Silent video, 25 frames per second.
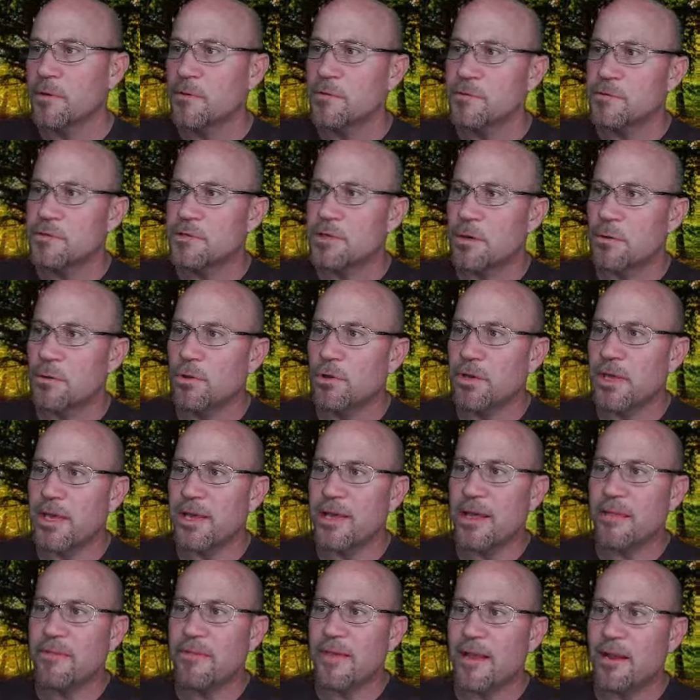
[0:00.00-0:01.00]
So
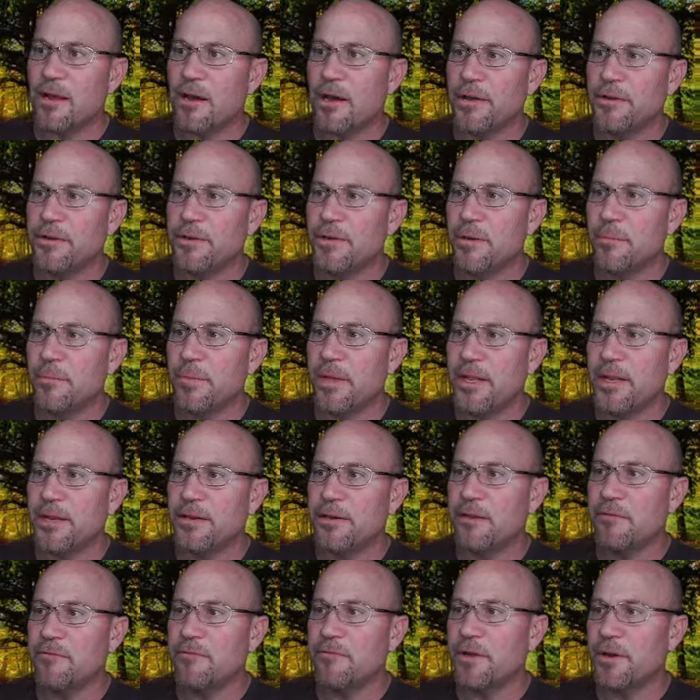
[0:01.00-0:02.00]
looking at that uncommitted
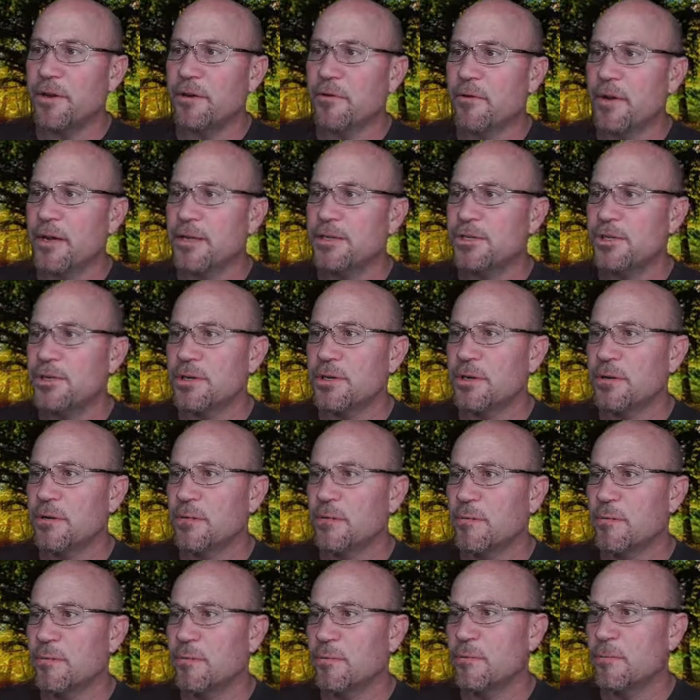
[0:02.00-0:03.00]
configuration
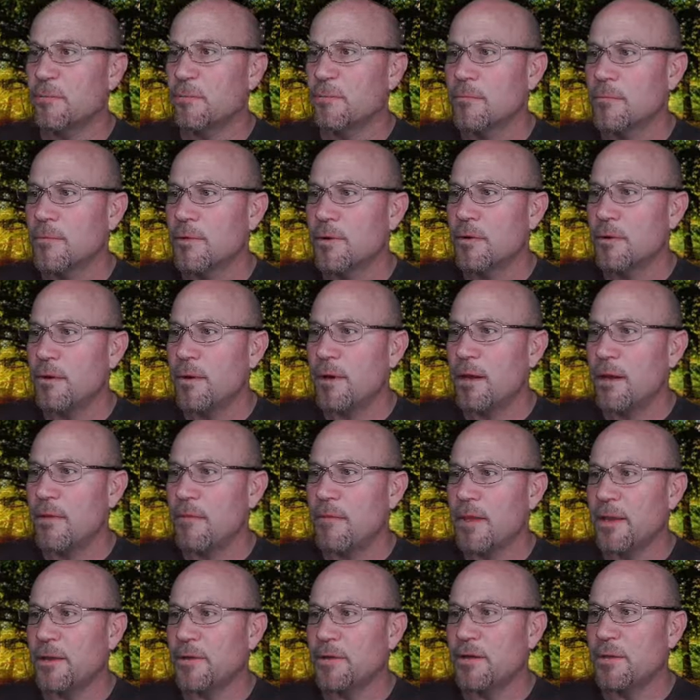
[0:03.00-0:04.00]
and
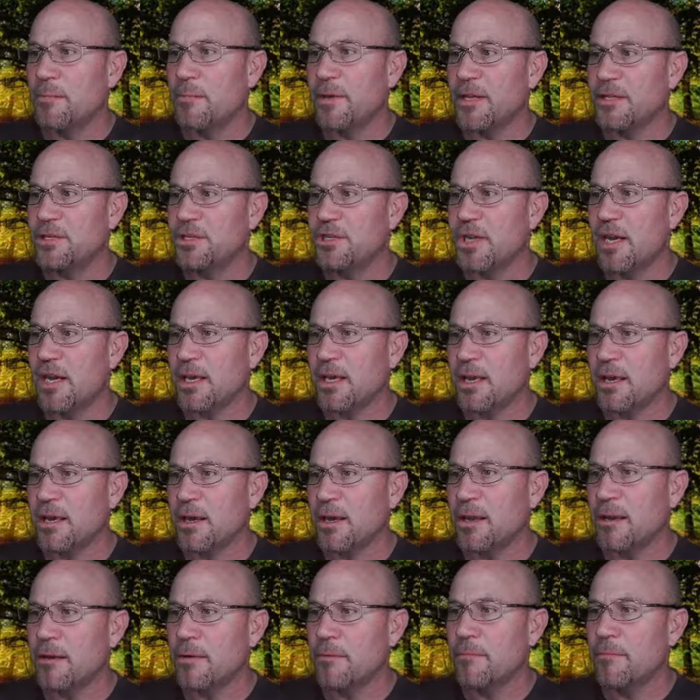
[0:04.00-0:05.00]
then commit checking
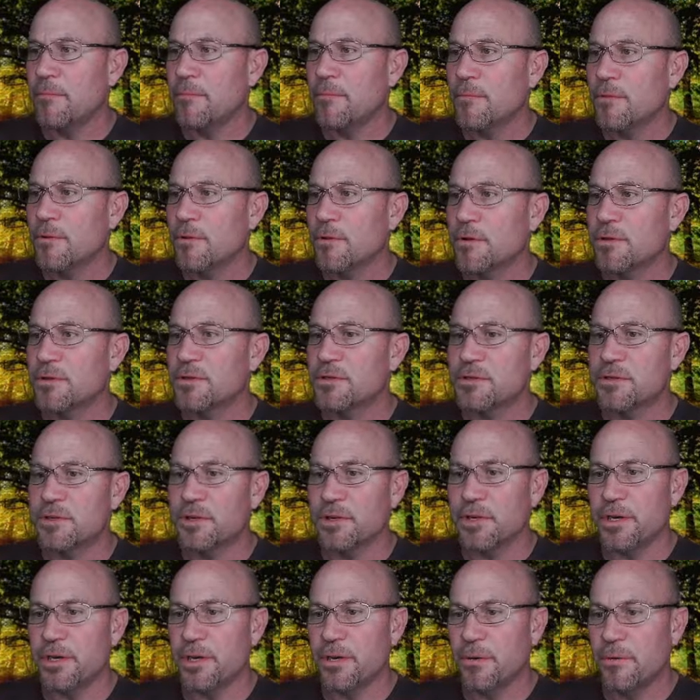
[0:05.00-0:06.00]
it, looks
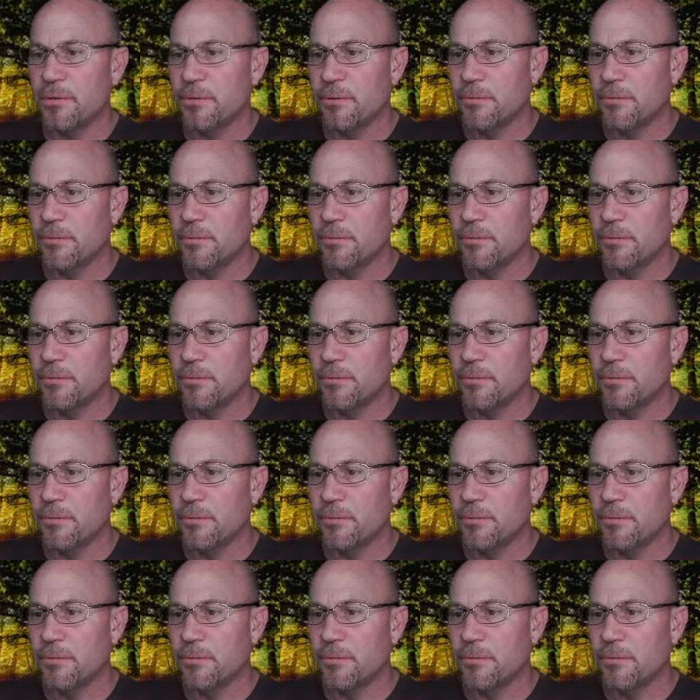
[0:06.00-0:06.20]
good.